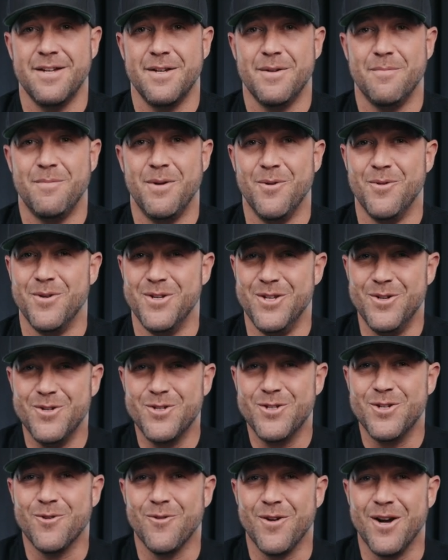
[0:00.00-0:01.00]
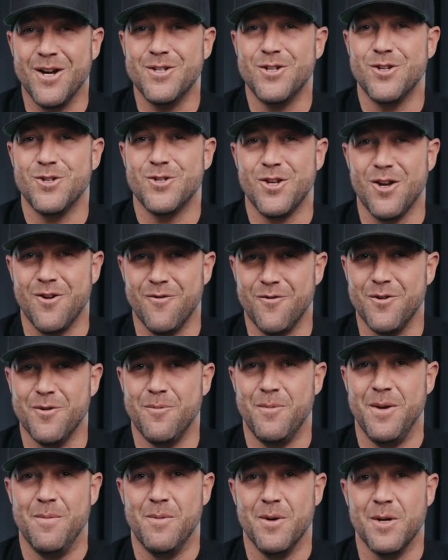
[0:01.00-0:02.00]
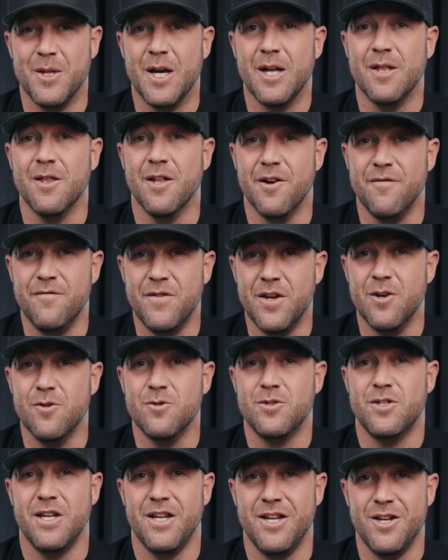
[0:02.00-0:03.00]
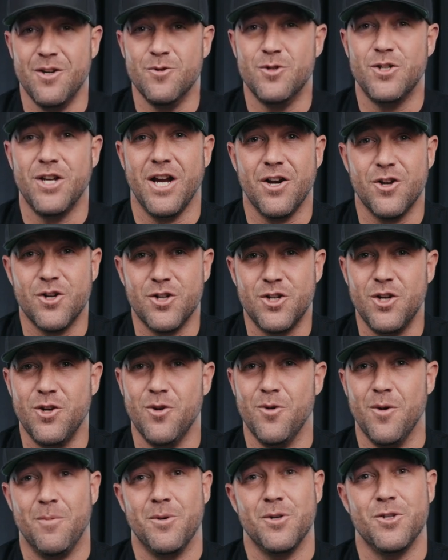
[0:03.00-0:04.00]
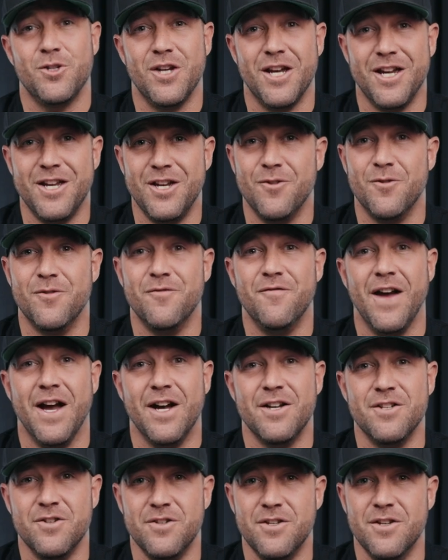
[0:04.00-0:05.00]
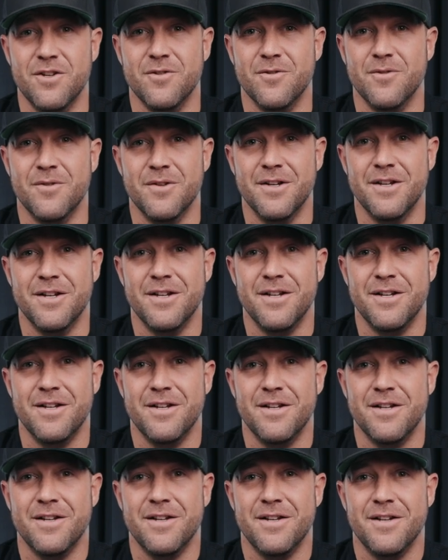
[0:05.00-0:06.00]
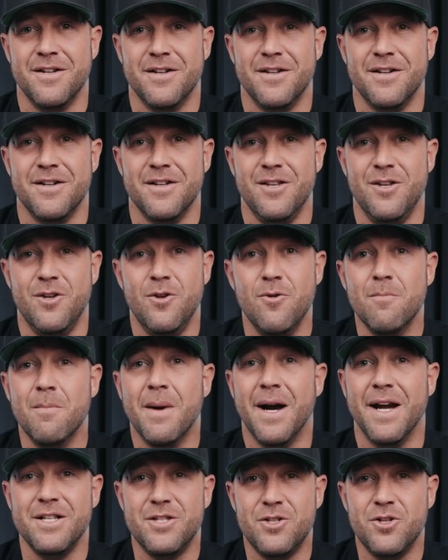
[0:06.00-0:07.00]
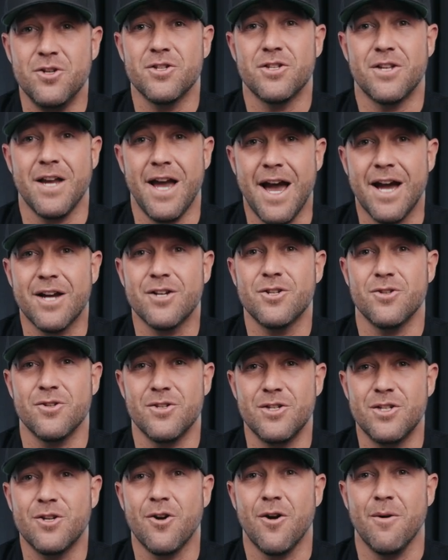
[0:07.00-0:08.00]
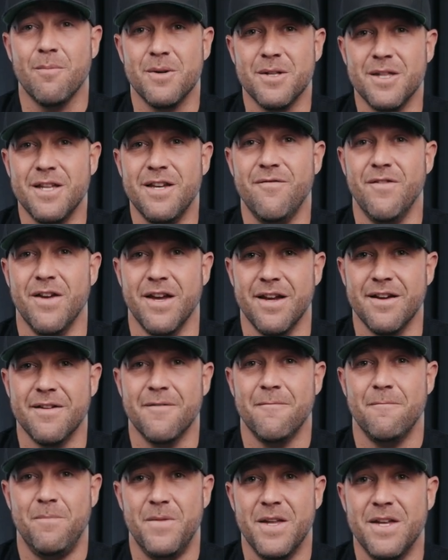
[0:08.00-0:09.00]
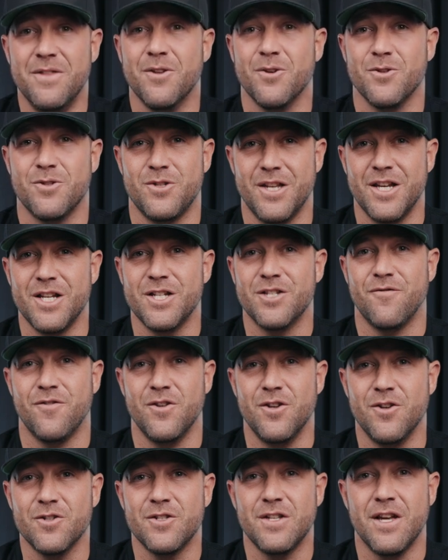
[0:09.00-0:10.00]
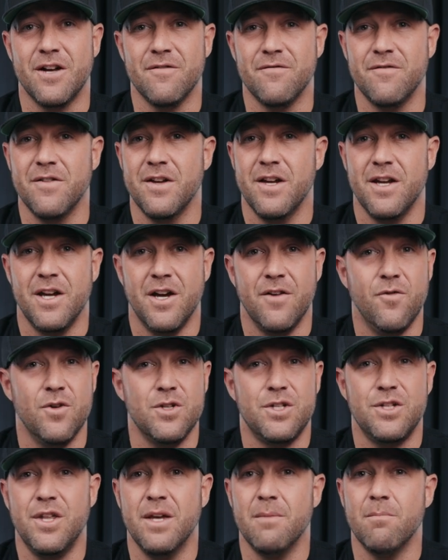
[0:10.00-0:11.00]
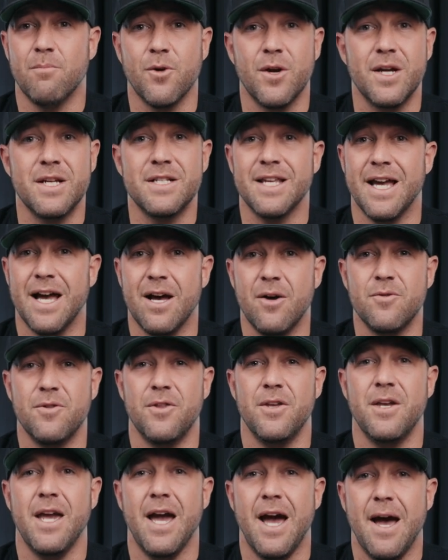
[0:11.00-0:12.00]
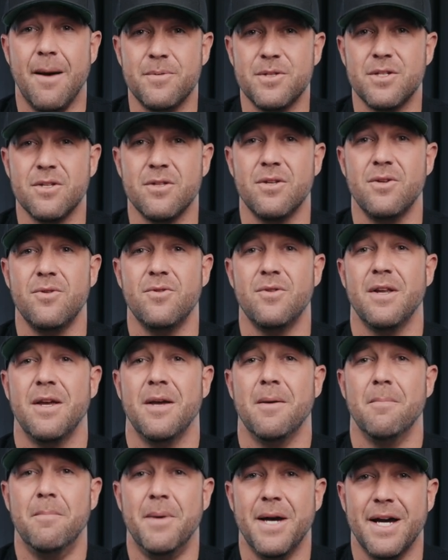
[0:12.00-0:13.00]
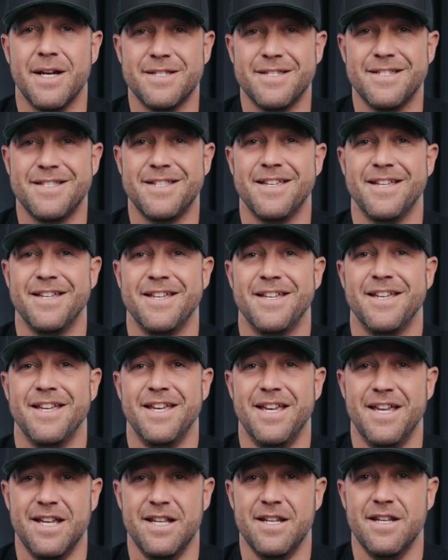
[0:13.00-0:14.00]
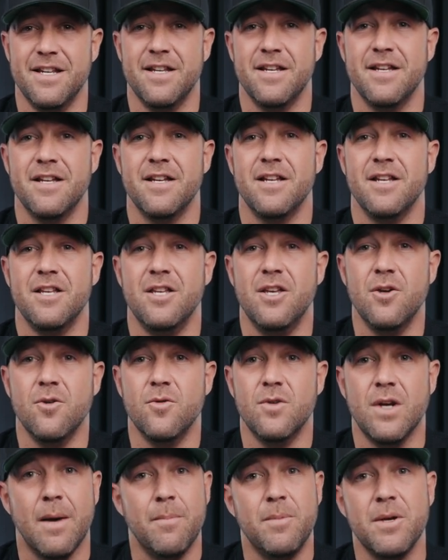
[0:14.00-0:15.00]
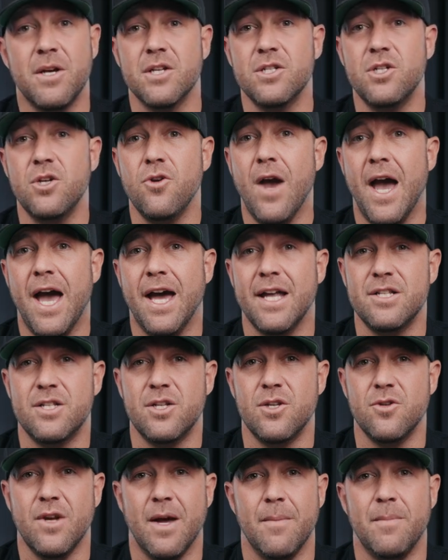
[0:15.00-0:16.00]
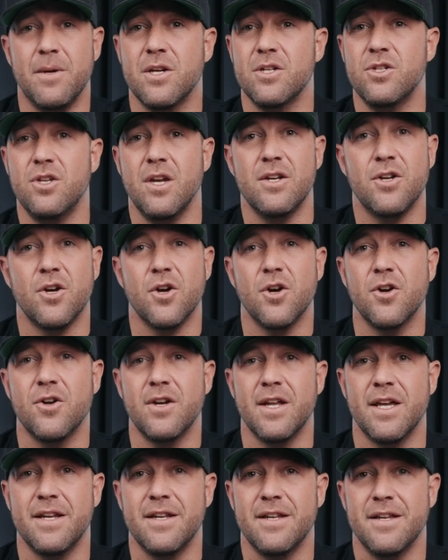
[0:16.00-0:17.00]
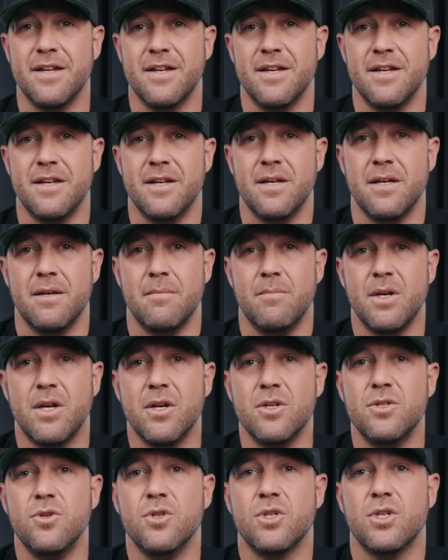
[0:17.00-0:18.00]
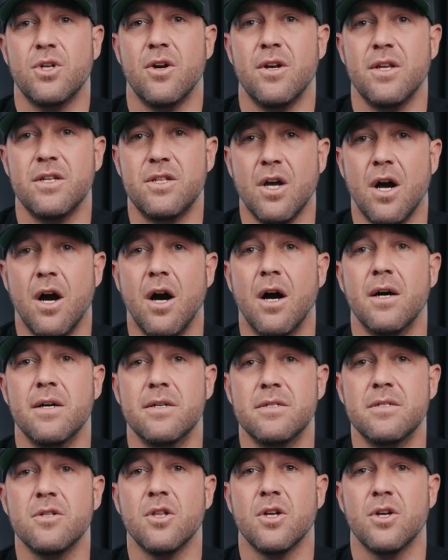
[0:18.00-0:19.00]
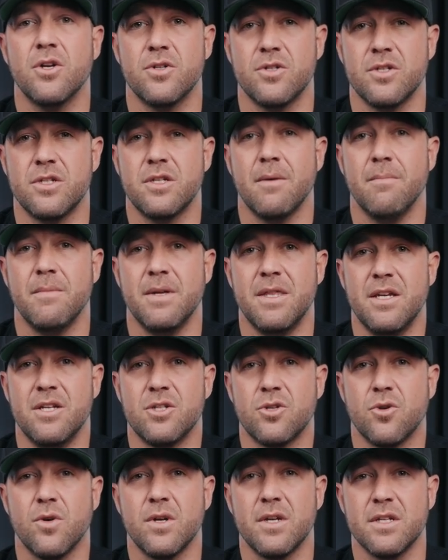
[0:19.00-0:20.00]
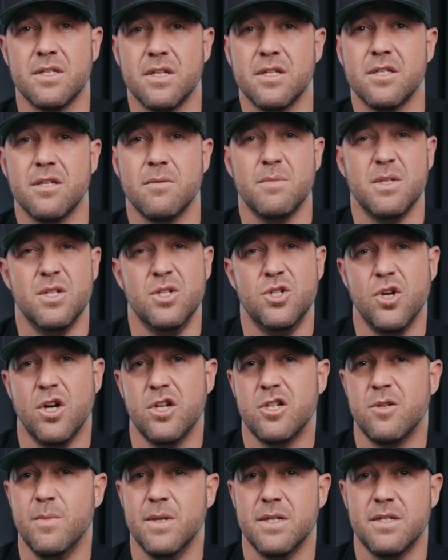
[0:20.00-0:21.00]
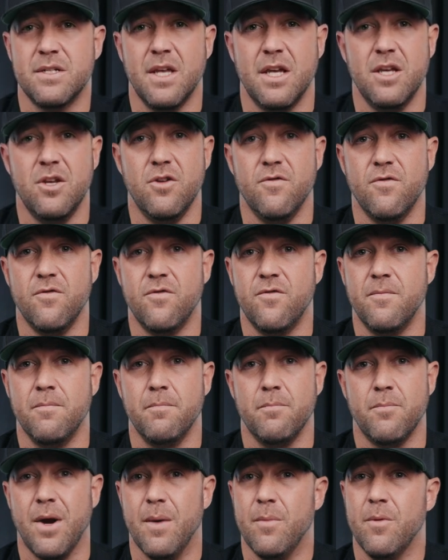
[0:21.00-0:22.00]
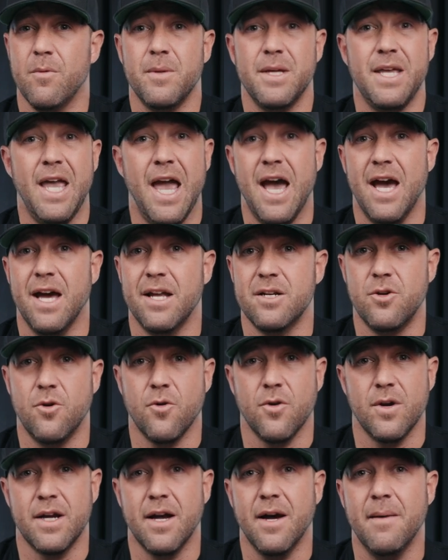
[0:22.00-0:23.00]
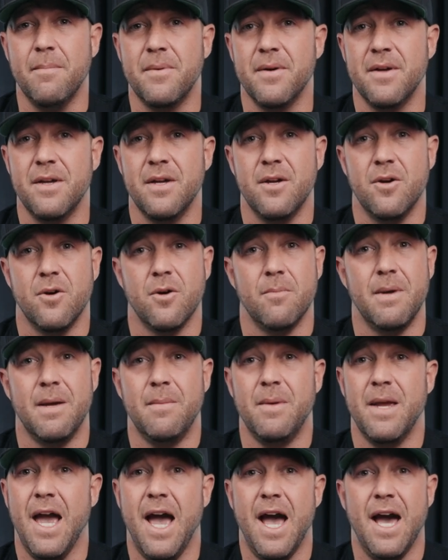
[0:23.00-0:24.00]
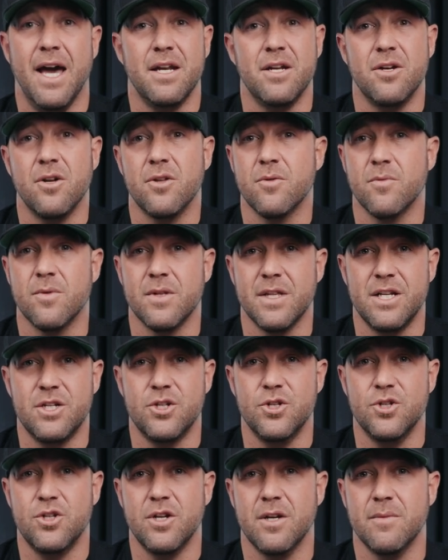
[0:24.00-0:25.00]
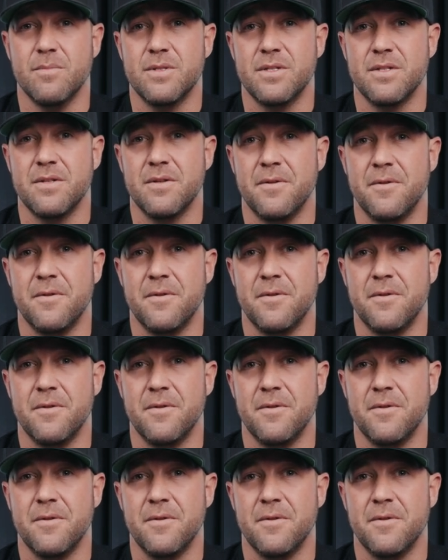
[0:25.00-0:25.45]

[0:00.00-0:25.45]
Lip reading: But when you surround yourself with people that love you, see you, cherish you, appreciate you, and value you, you might just actually start believing in those things for yourself, of which then brings out the absolute best in you. Not because you had to, not because you had to earn it, because you started to unlearn some of these criticisms and judgments that you've probably had growing up or maybe had in other relationships.